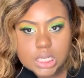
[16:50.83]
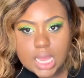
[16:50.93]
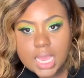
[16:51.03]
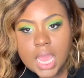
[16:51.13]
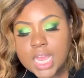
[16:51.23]

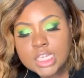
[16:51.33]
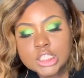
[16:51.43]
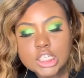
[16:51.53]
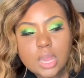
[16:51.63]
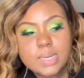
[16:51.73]
Like
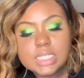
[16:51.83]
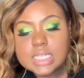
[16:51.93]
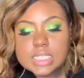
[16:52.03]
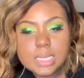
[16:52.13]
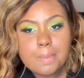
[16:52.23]
she always
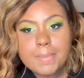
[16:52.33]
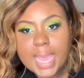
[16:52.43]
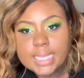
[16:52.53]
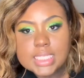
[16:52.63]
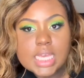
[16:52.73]
gets them
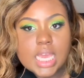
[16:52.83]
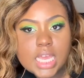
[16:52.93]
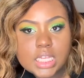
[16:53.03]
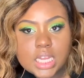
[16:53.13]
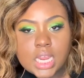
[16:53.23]
back
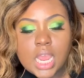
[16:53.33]
together.